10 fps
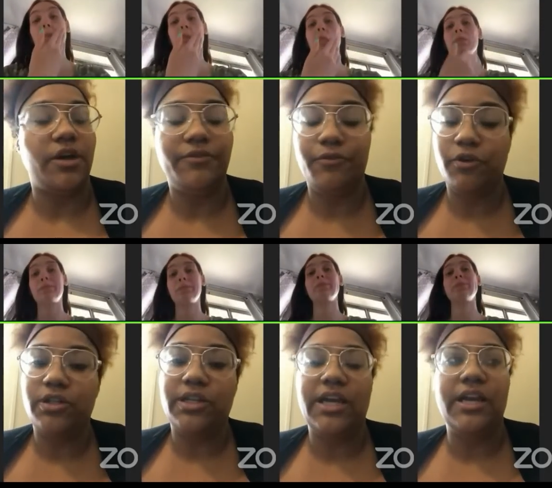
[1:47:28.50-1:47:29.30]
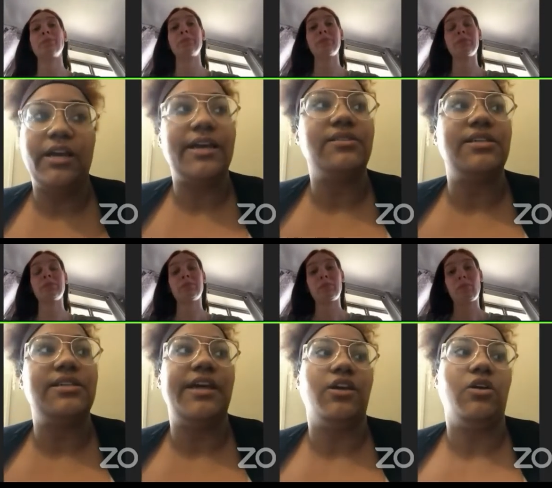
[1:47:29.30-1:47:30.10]
Unfortunately,
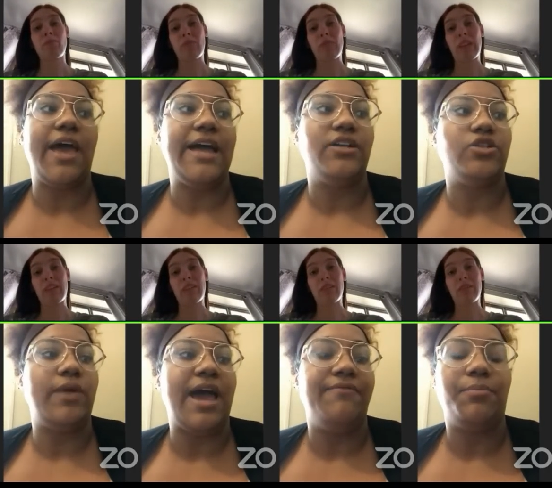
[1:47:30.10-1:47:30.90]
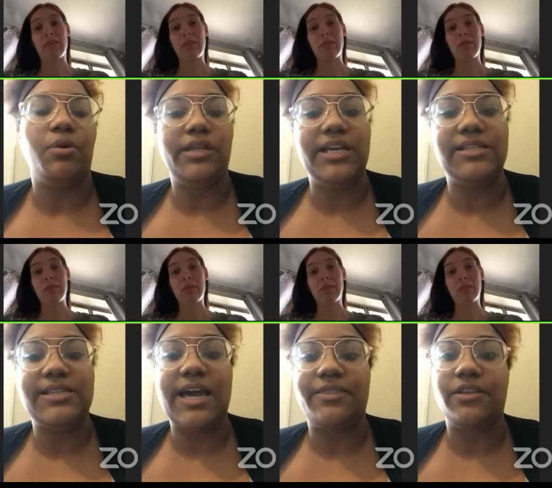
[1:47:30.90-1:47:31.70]
Kelsey Daniel had to have the police
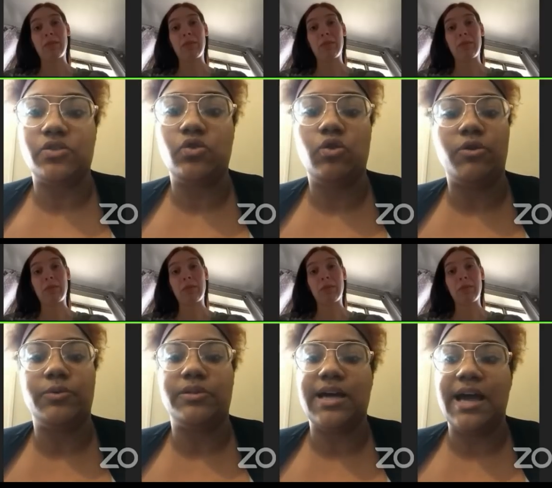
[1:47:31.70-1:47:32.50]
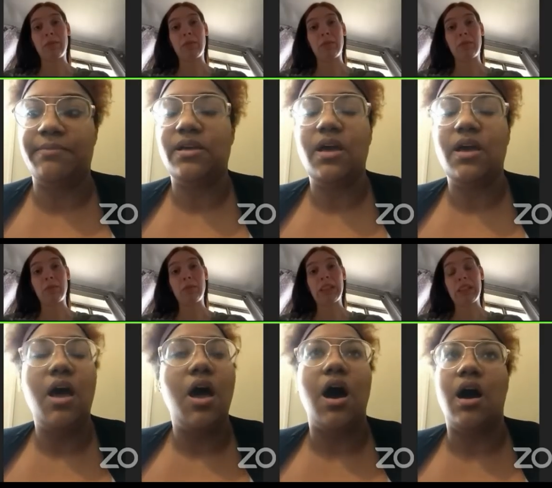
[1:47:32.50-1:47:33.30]
at the school multiple times
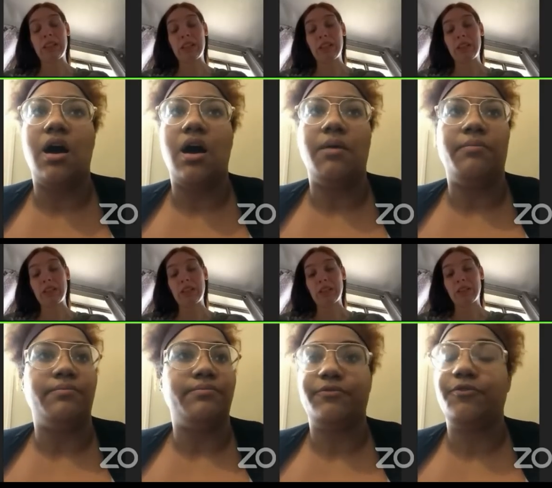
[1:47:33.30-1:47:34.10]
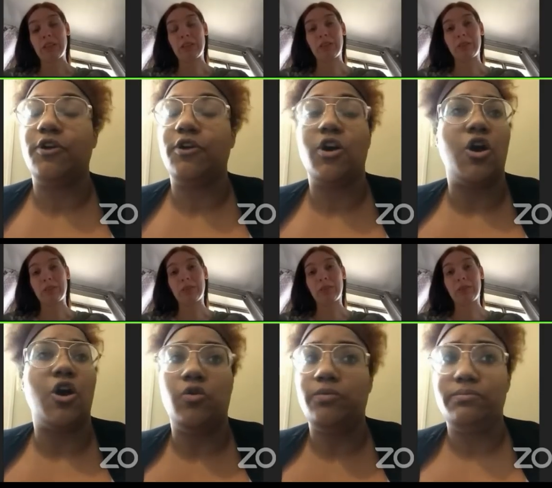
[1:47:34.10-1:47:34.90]
for her
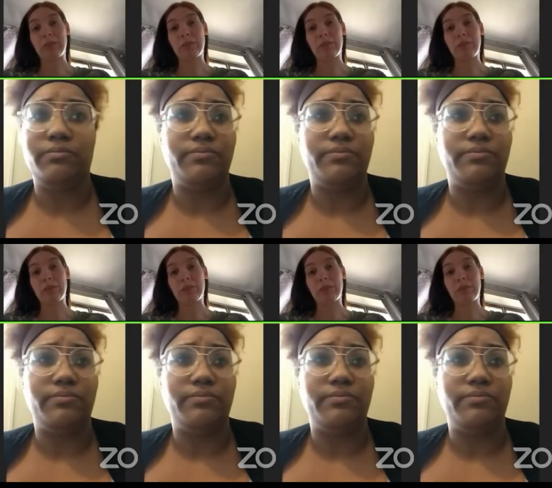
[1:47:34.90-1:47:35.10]
own